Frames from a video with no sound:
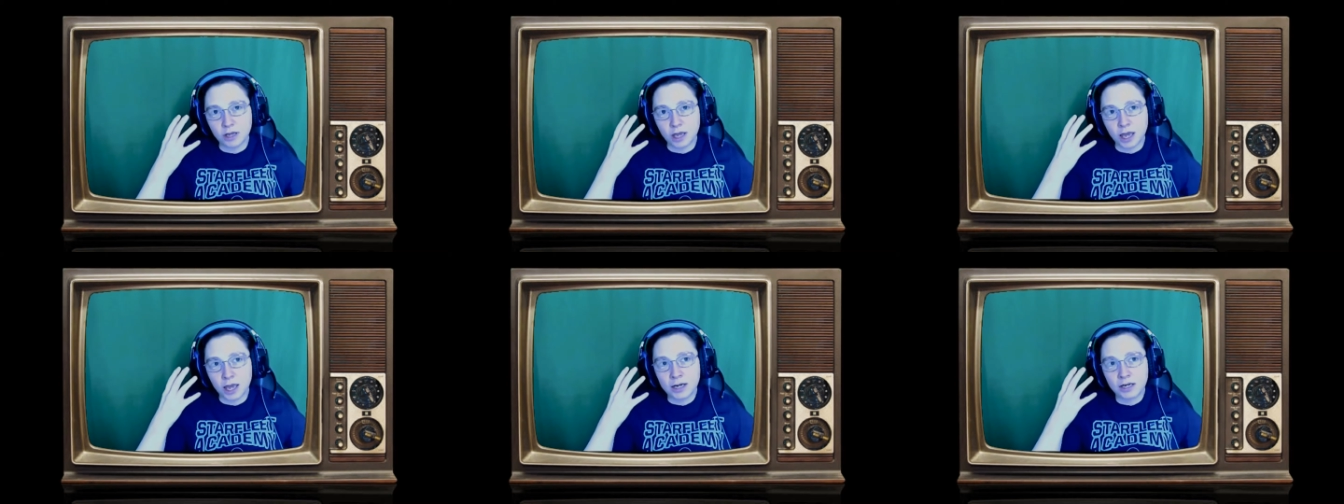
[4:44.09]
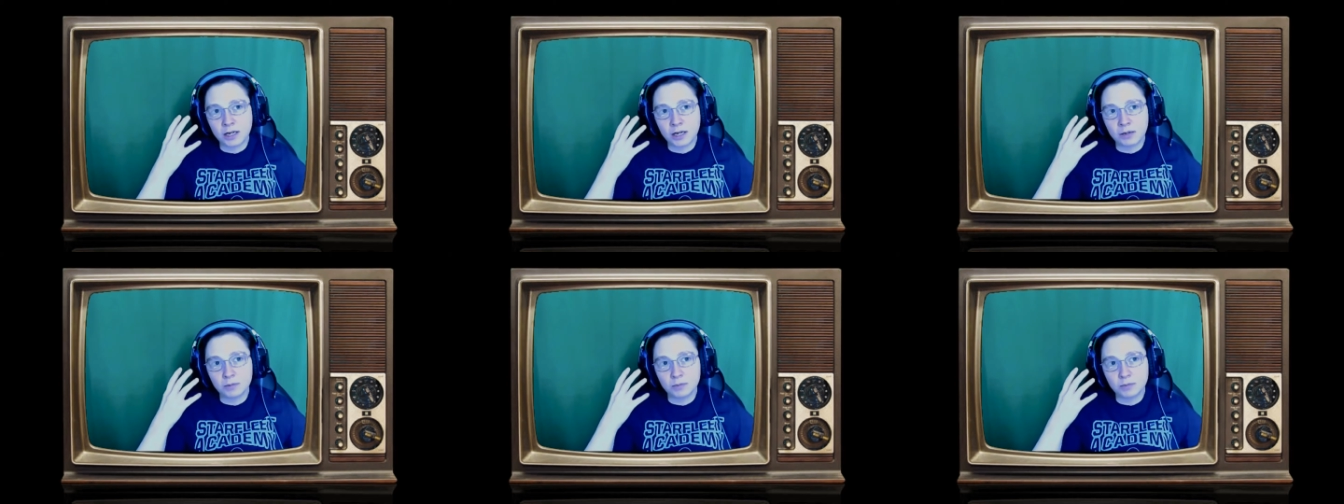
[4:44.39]
end
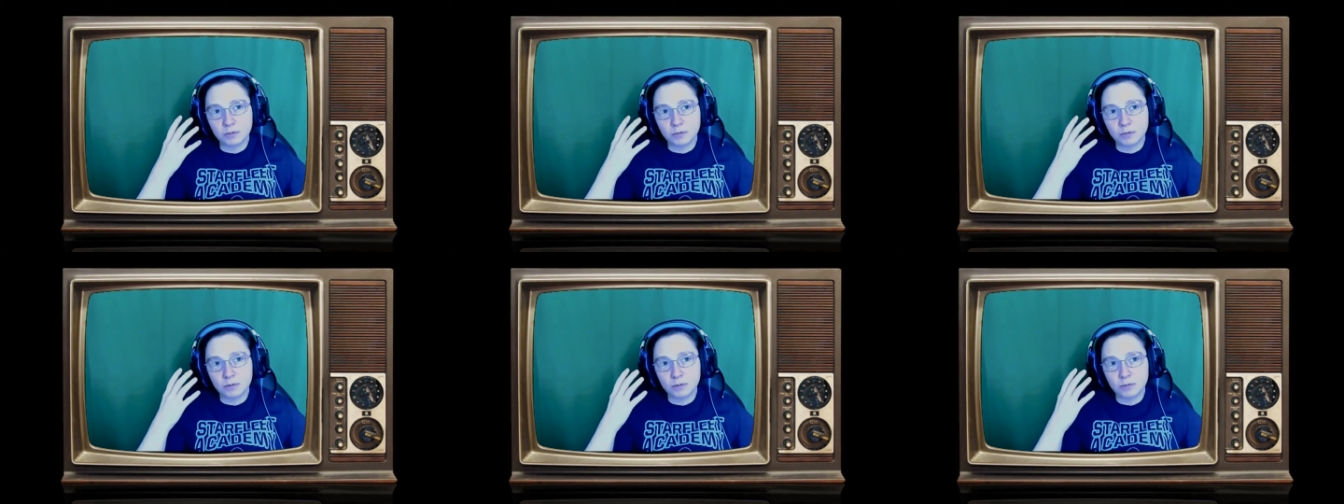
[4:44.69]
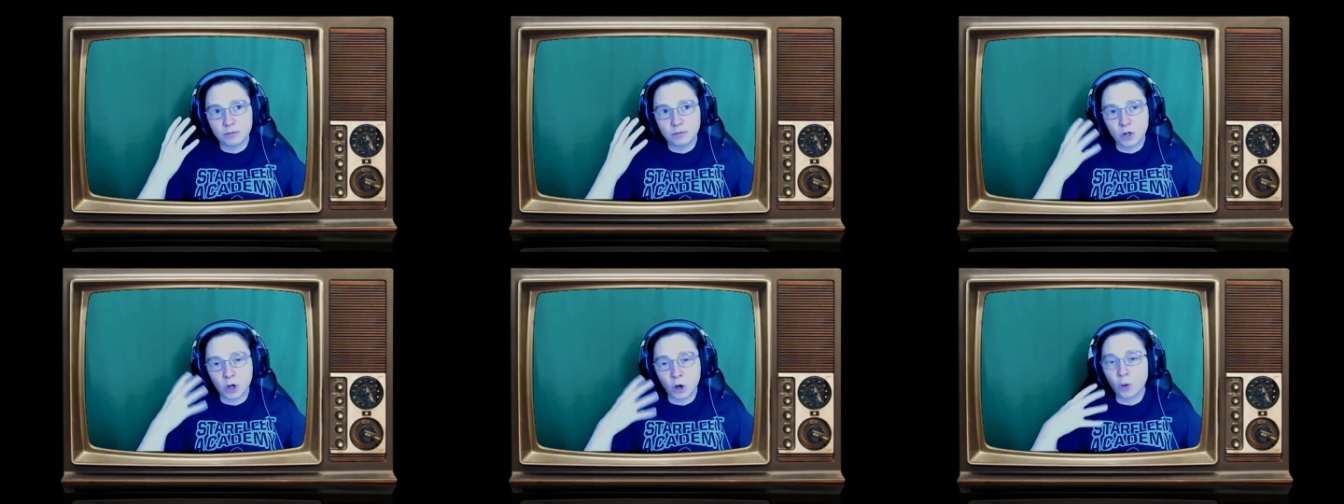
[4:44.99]
up
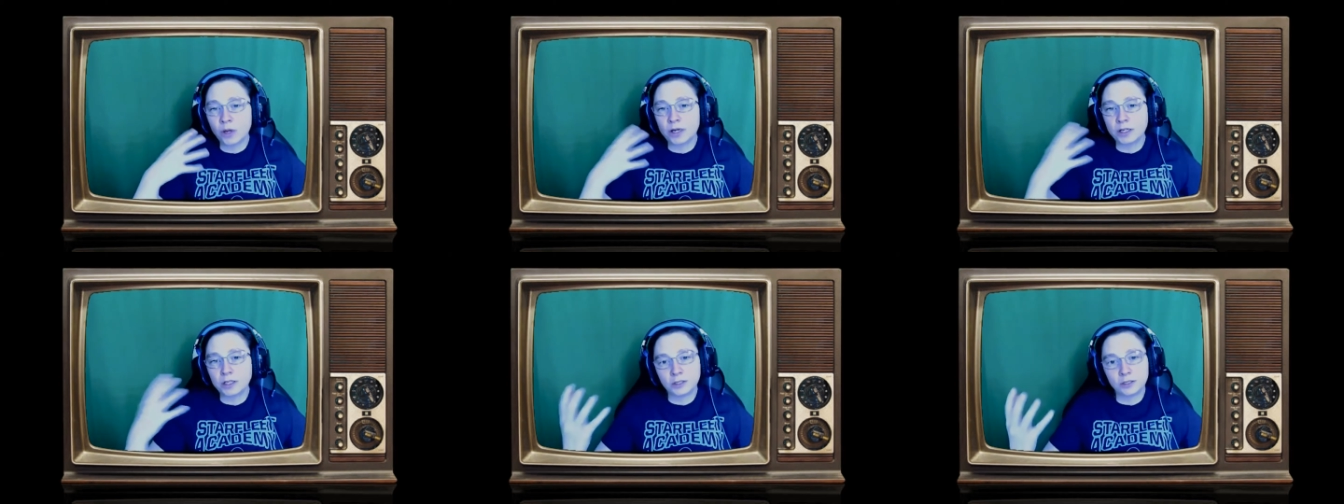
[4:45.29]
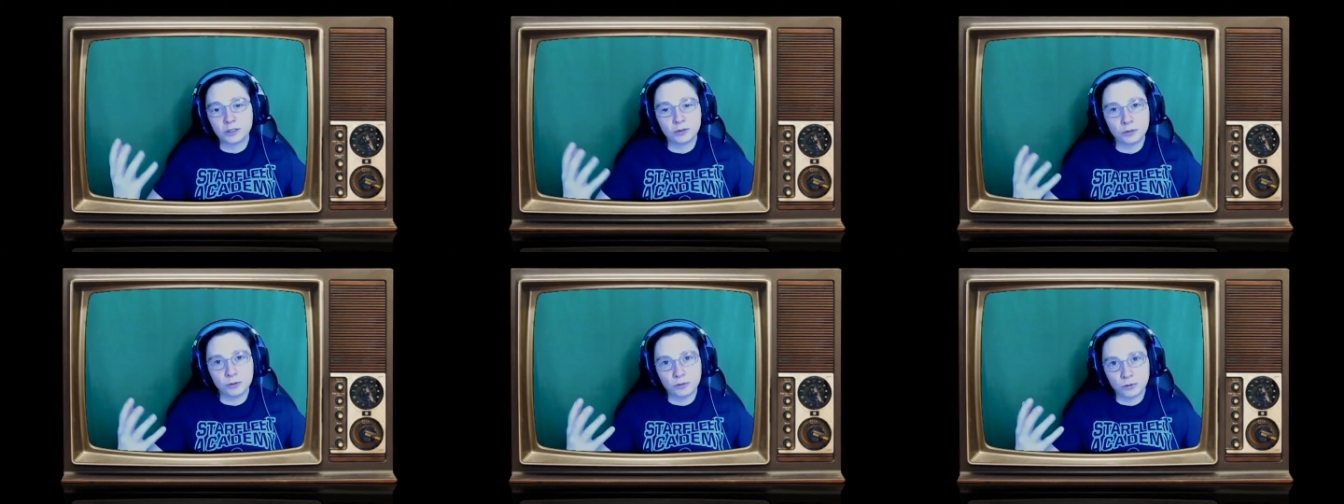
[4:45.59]
going
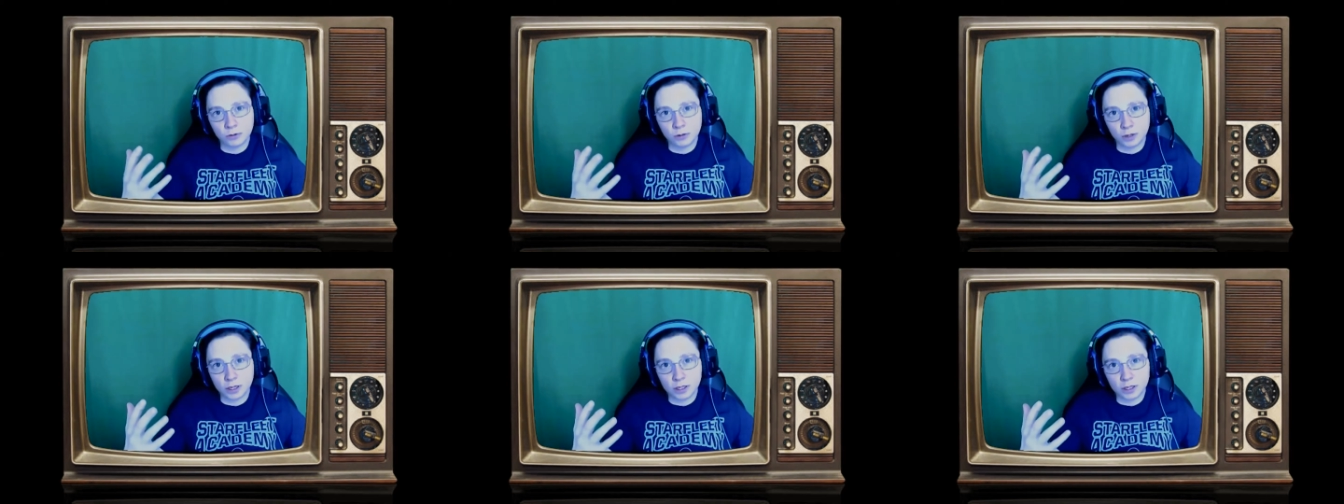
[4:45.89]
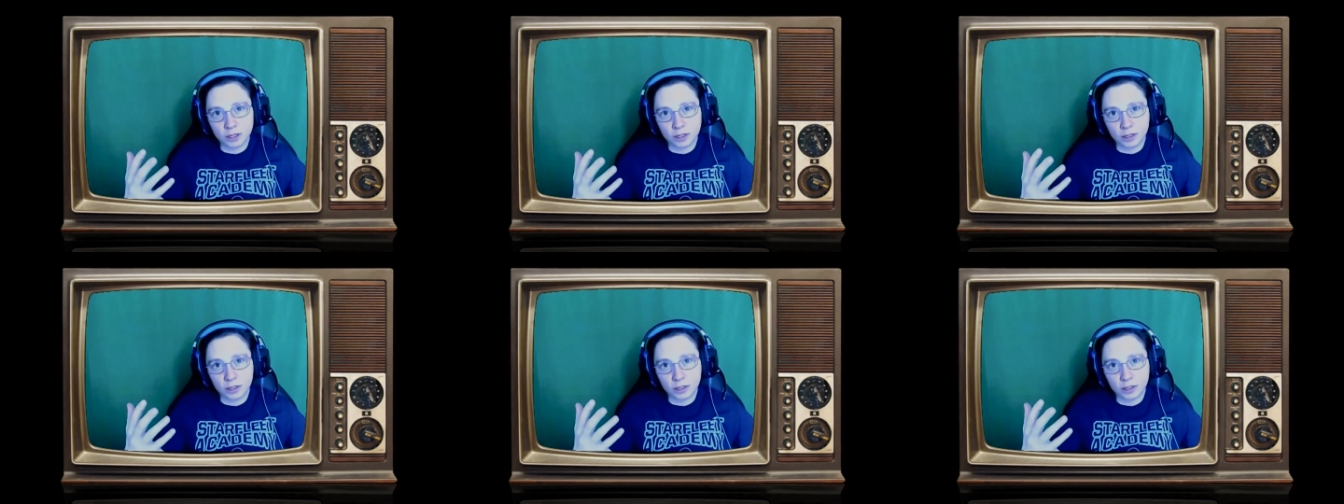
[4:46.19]
to
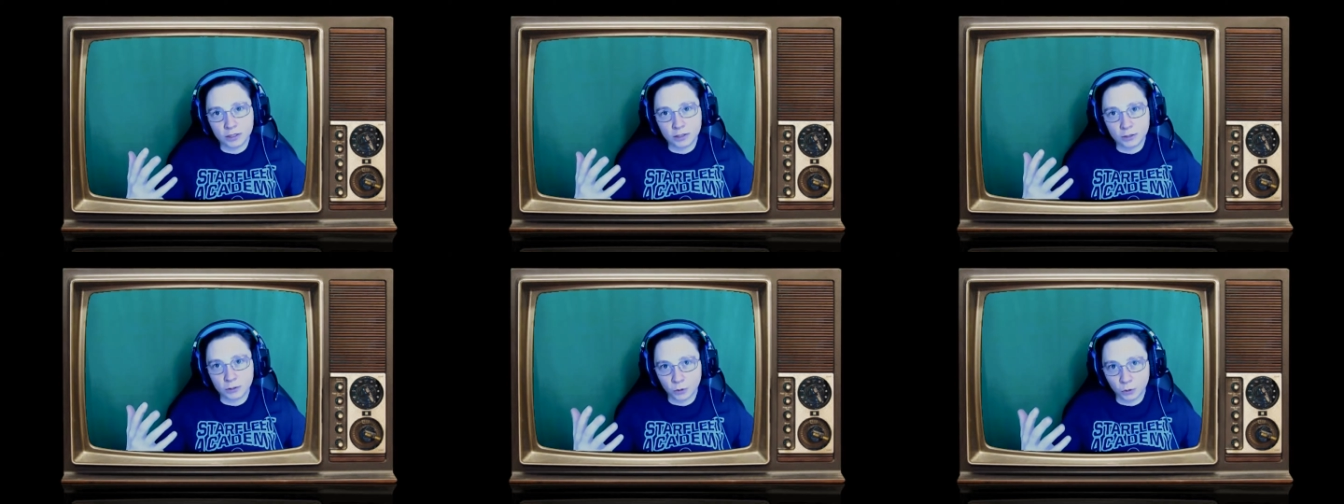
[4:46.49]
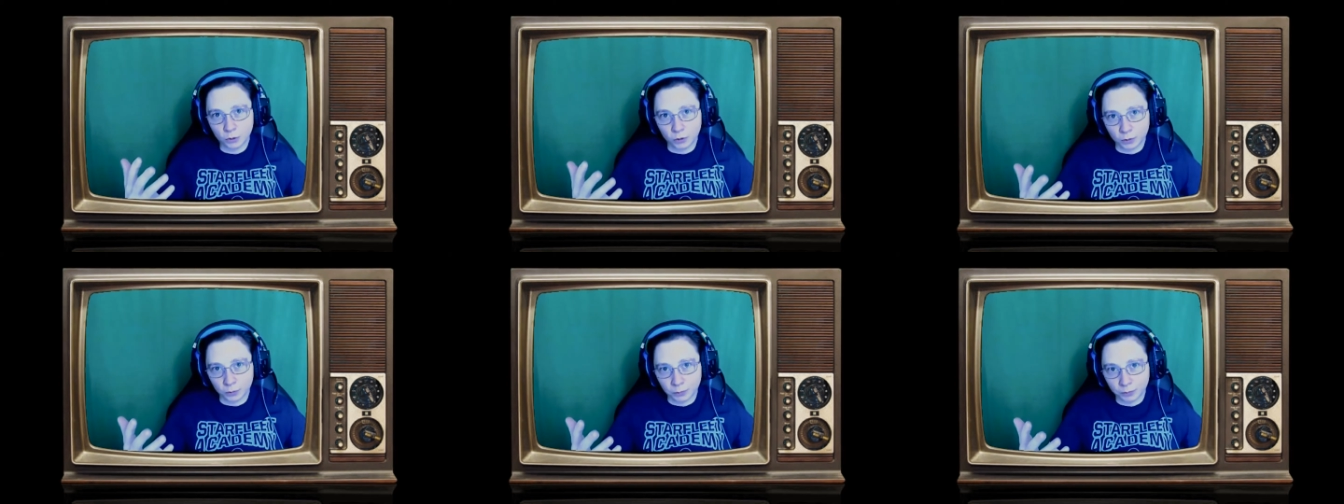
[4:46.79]
a
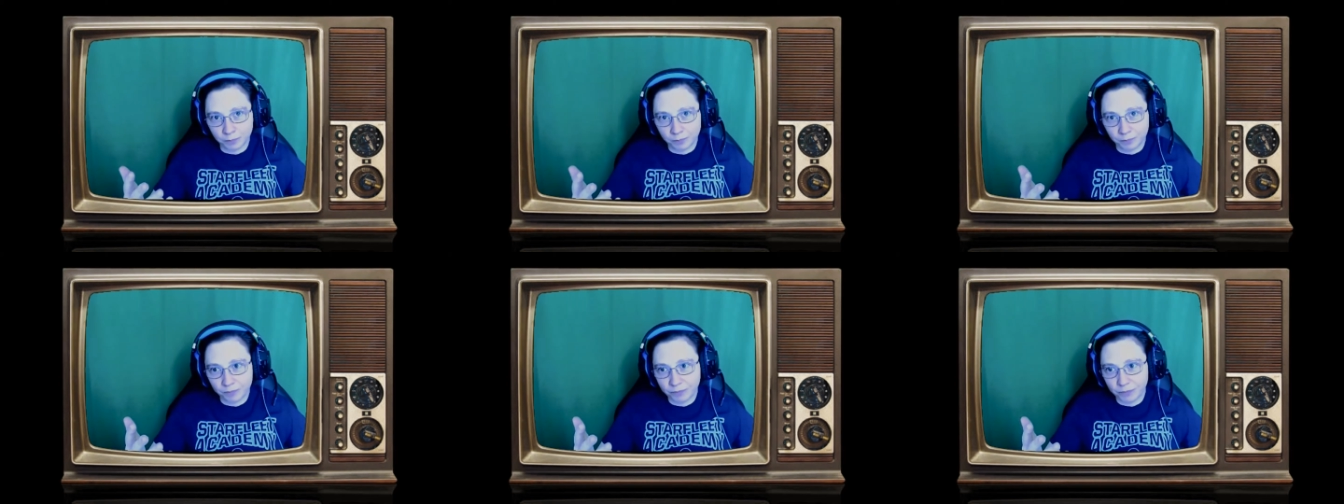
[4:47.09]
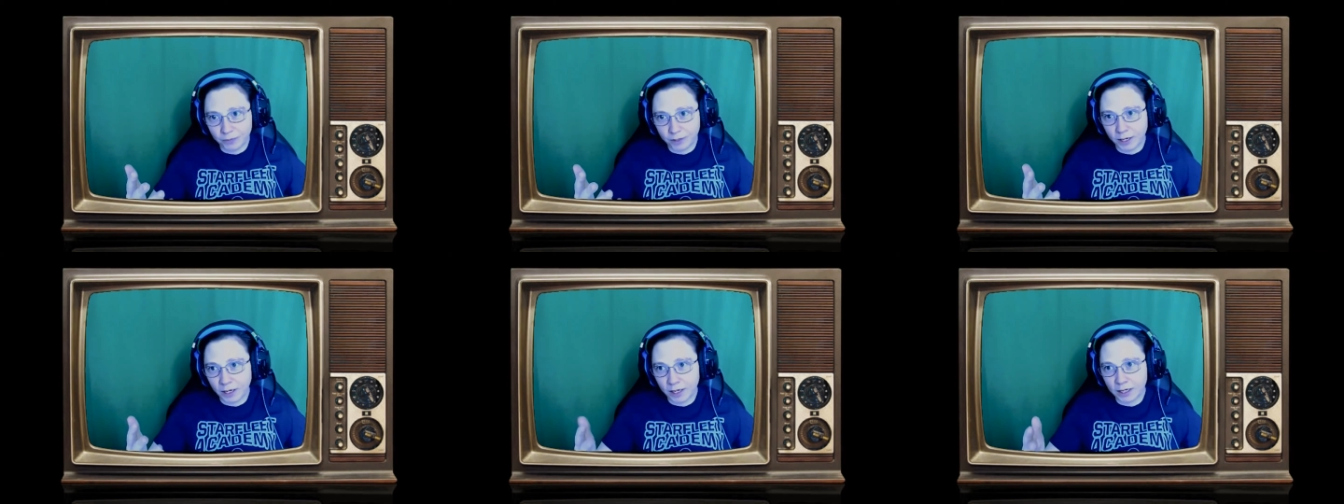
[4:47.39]
school,
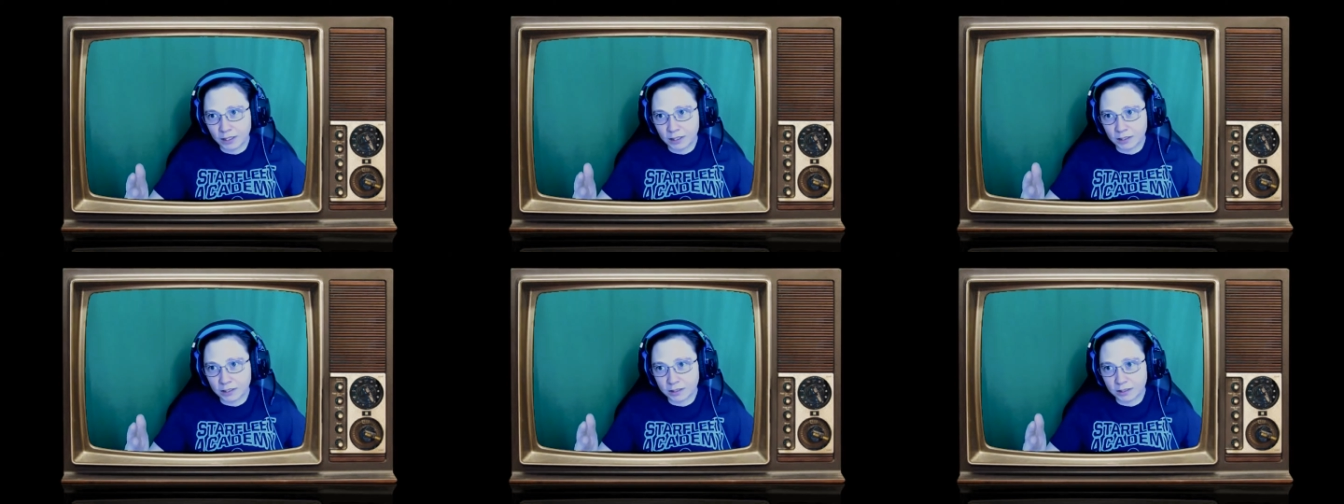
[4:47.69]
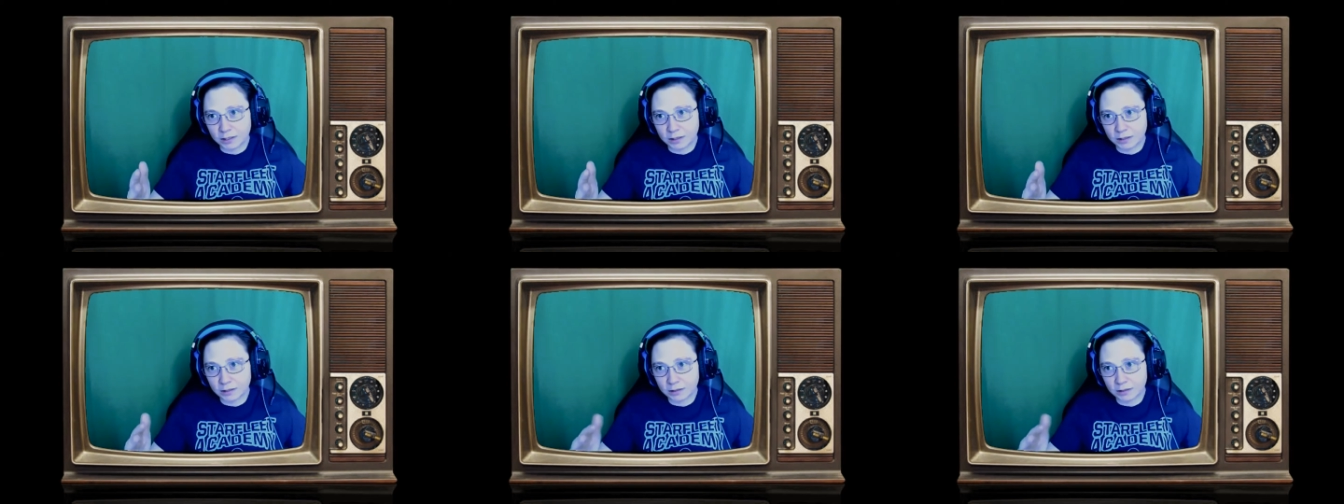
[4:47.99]
and it's,